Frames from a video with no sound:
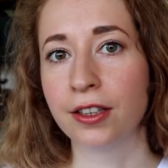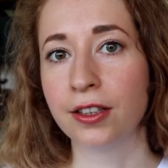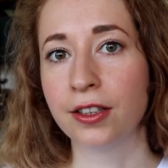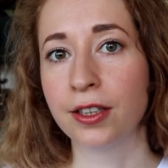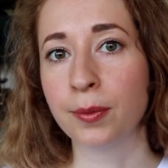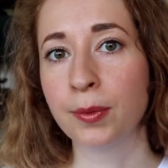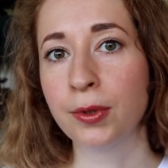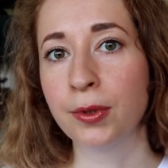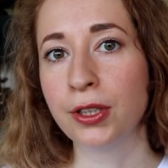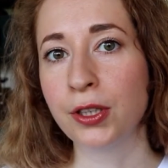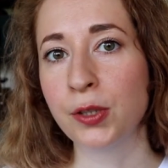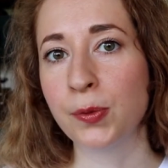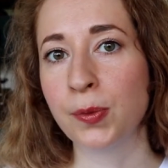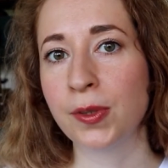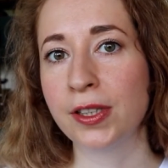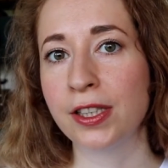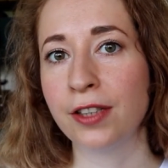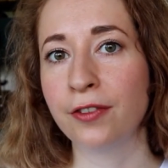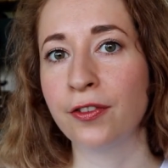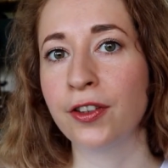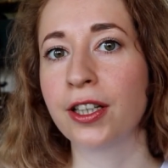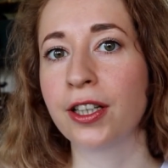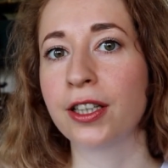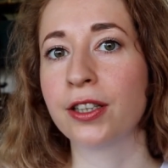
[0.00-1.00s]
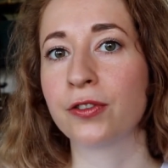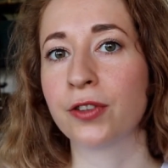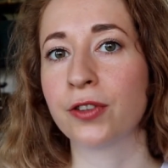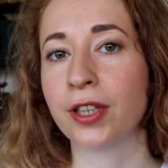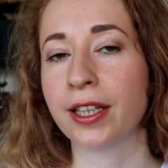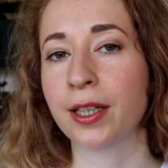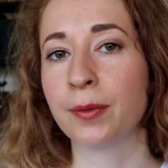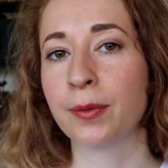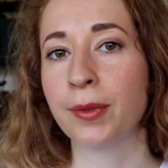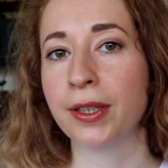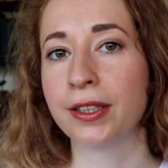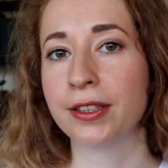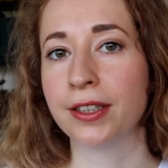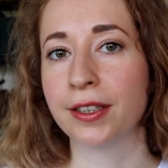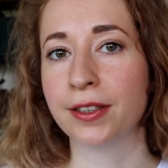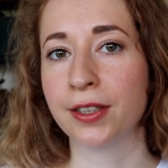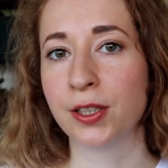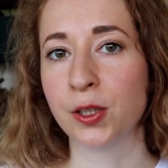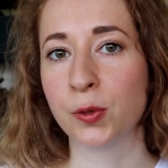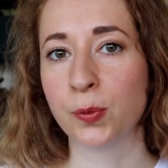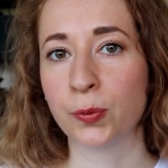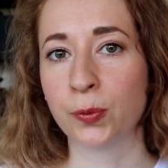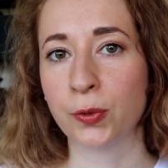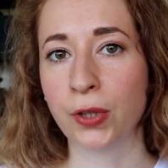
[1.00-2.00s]
The Buddha specifically recommended
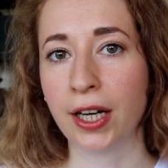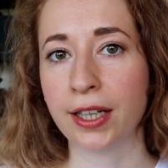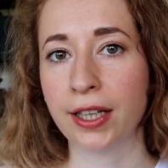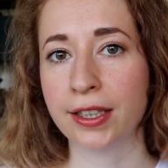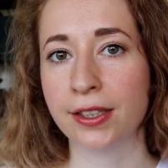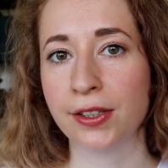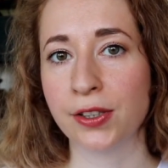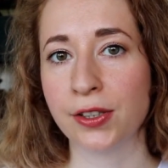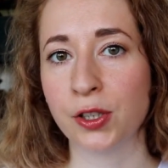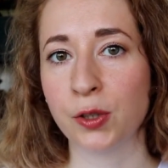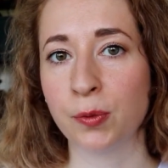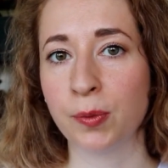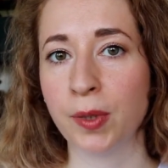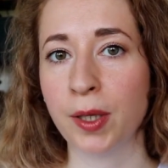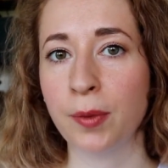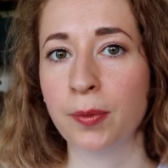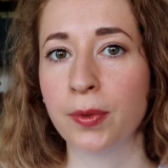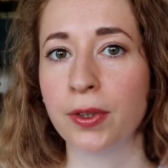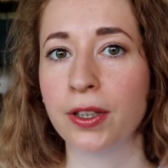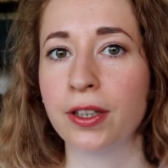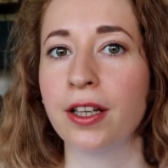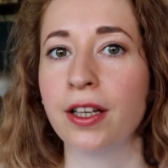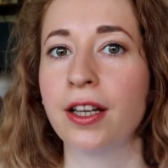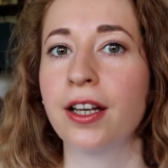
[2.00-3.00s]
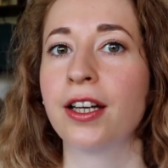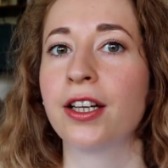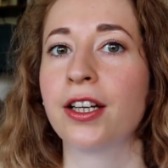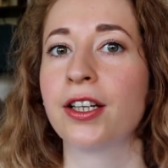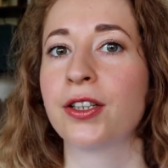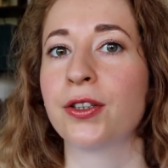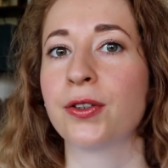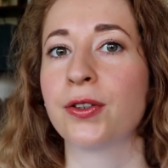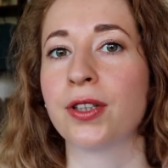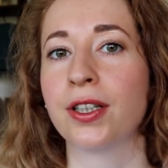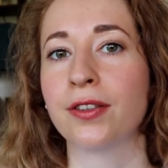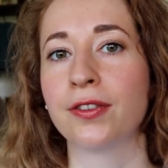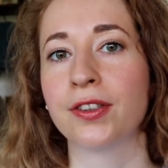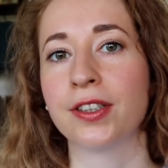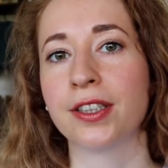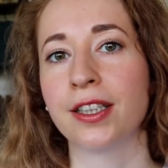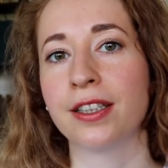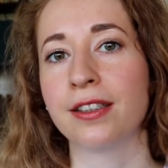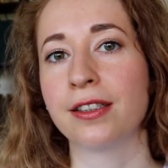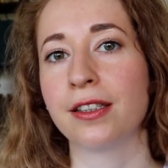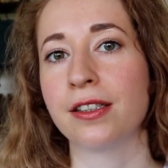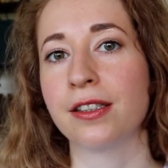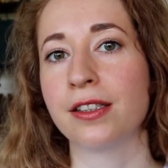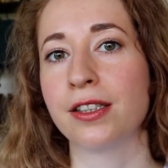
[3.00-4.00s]
this practice to people who have a
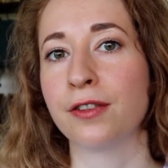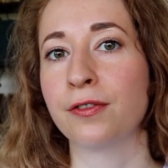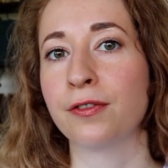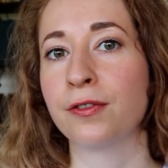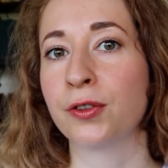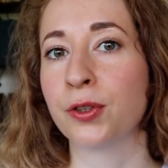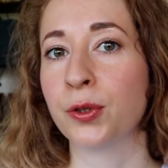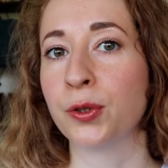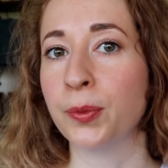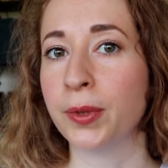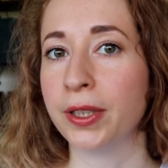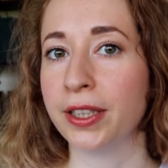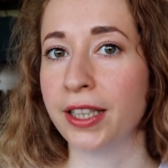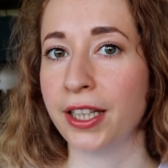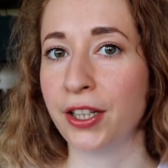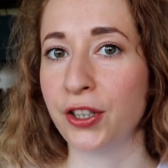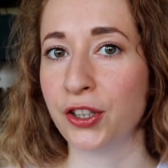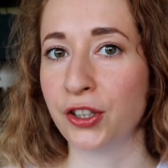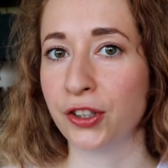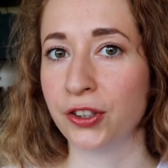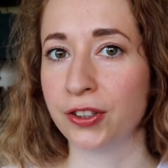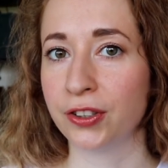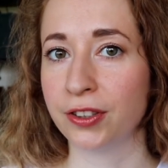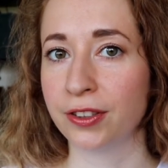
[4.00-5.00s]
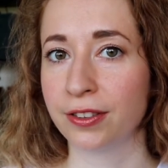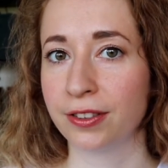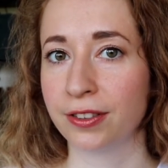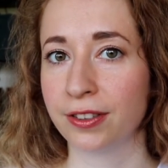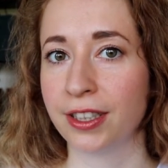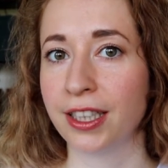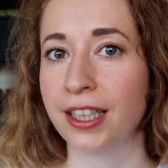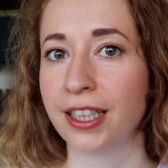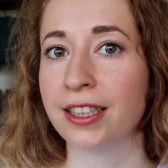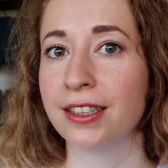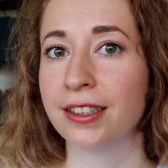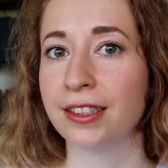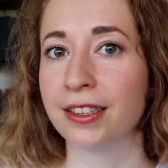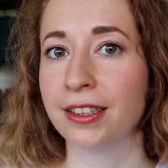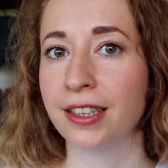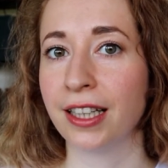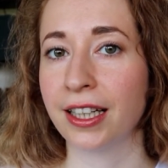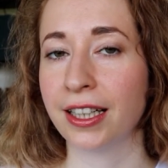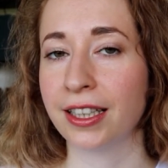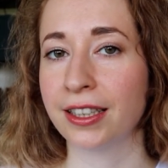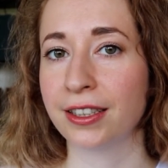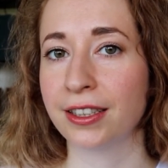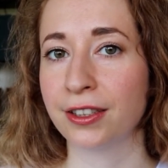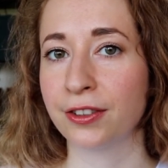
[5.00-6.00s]
tendency for rumination and
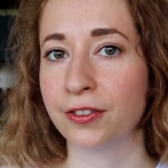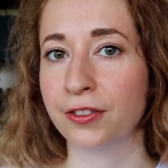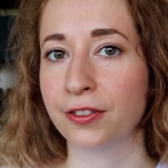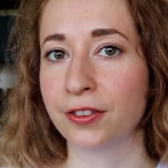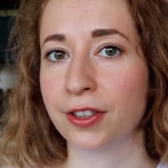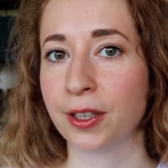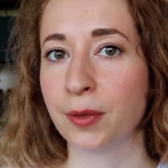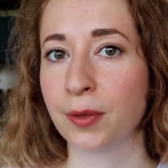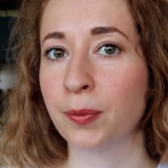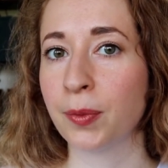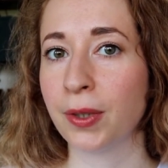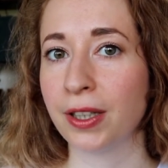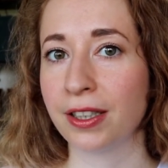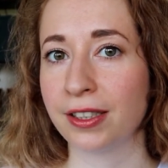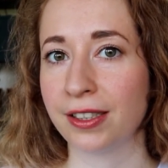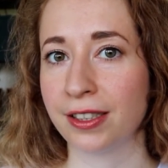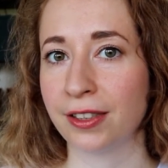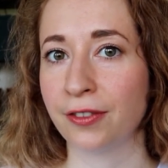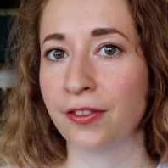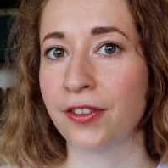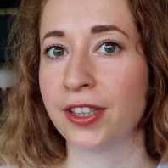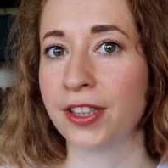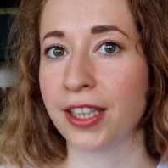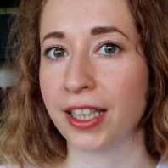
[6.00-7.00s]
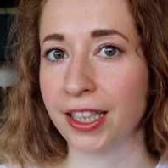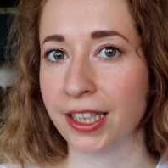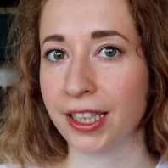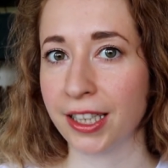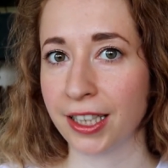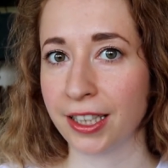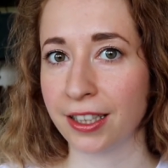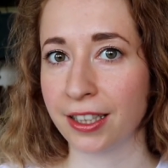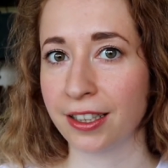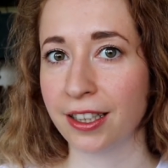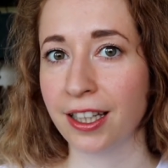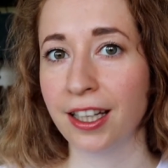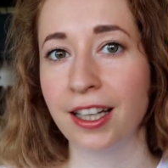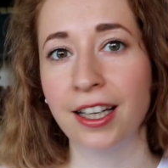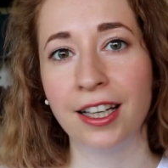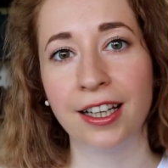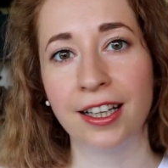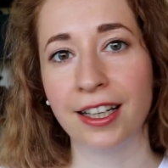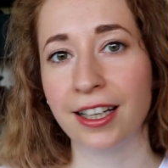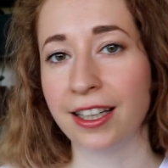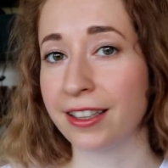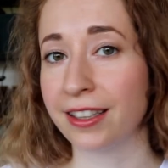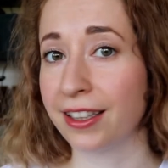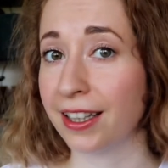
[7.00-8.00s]
negative compulsive thinking,
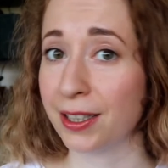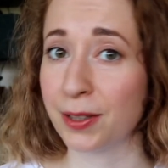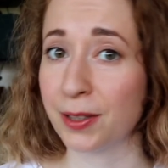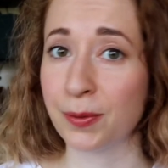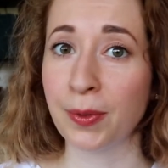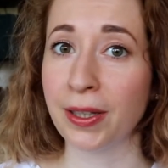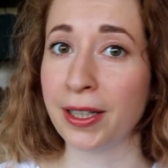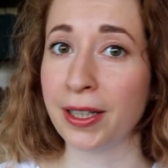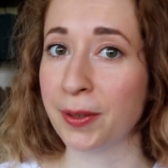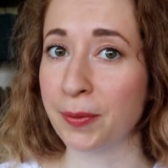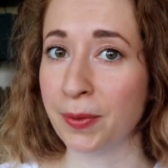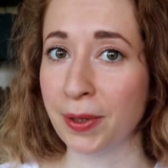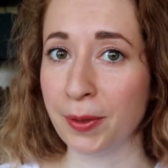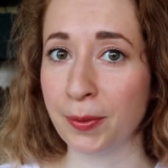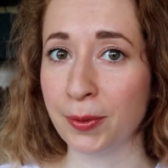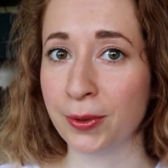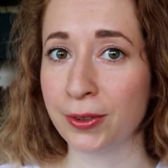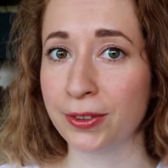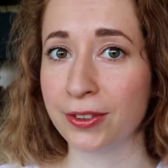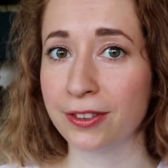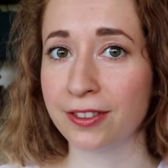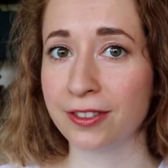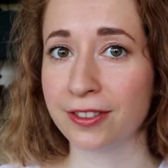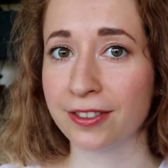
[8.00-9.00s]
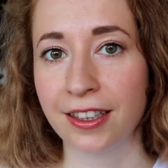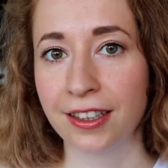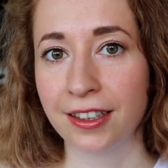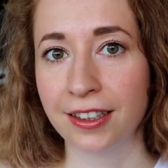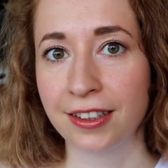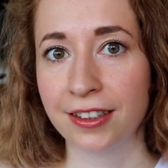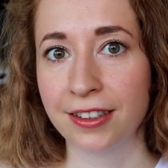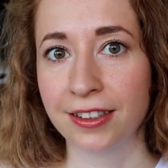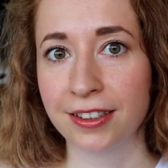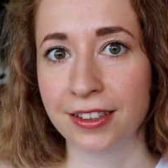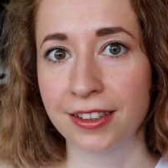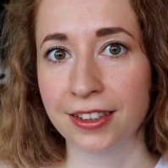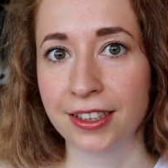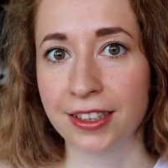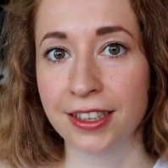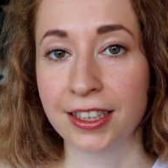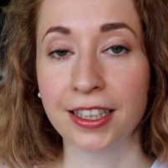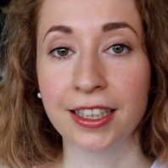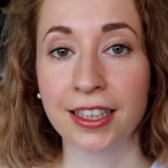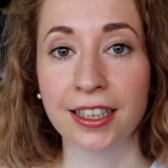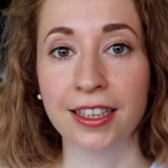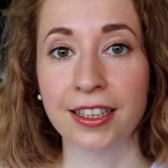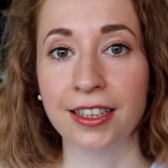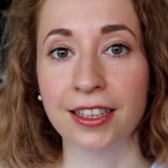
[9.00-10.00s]
and that's many people.
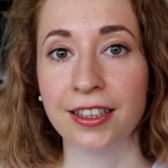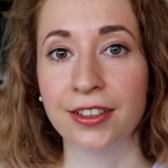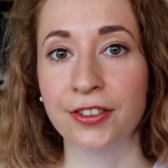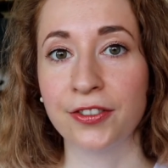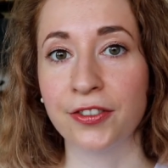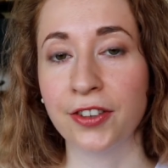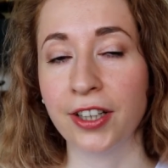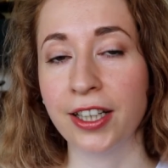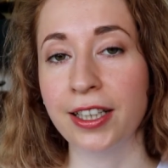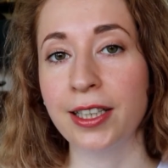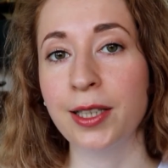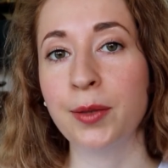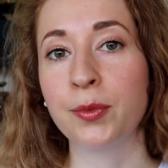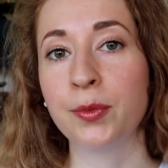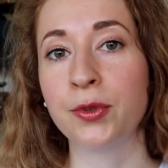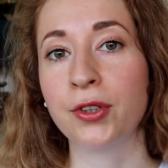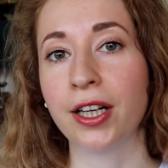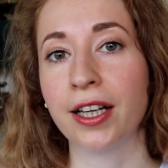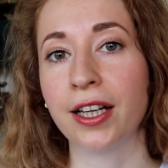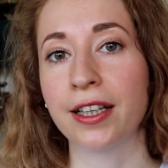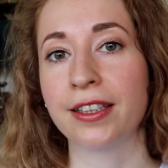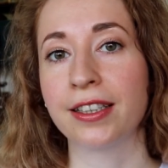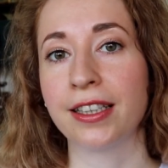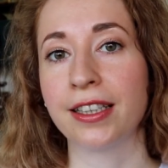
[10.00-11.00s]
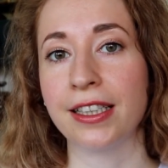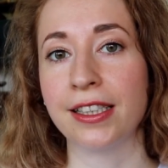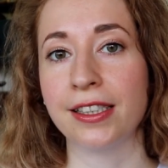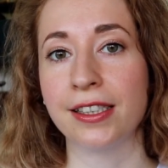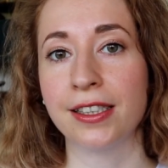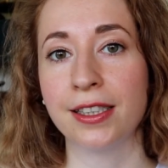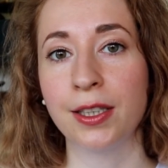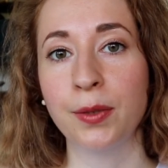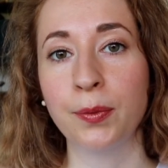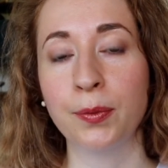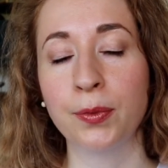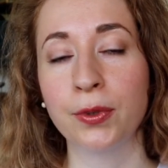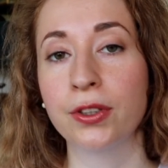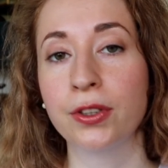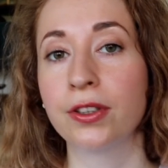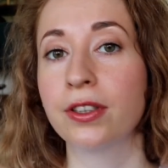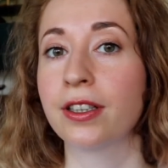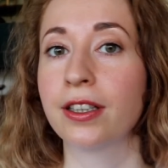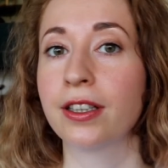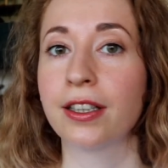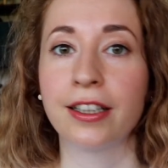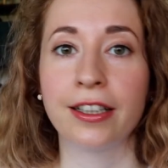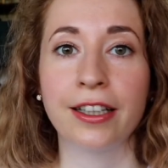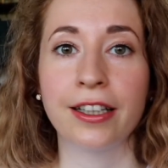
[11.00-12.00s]
And finally, breath is
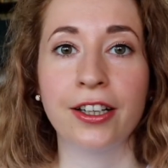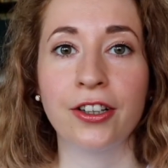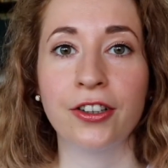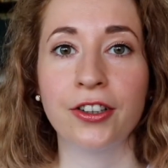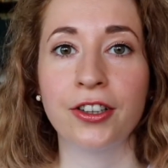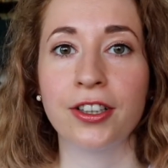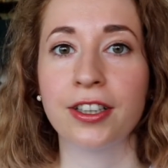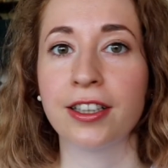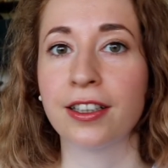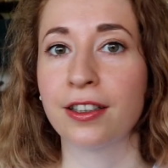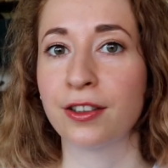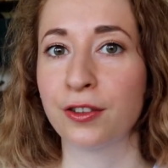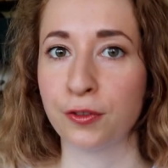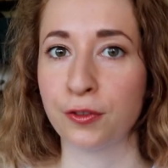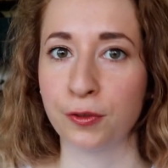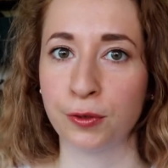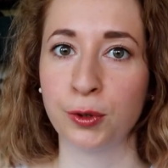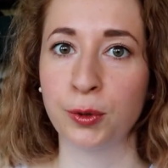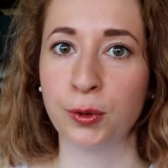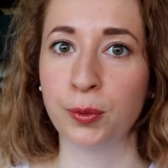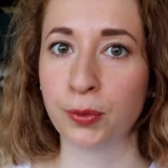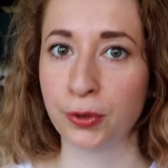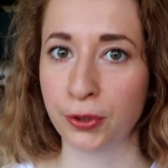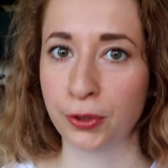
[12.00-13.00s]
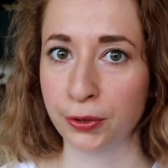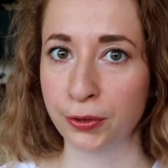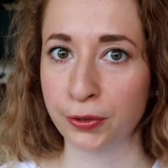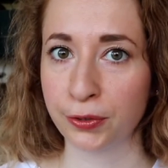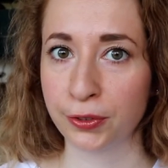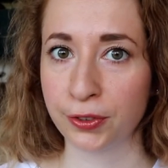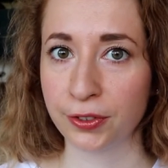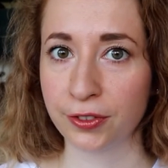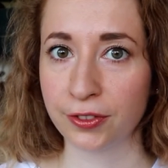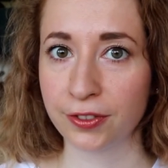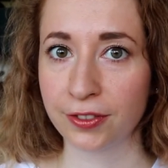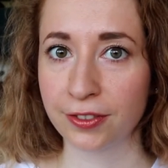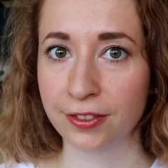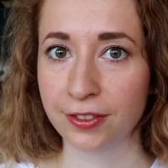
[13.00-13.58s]
simple, clear and foolproof.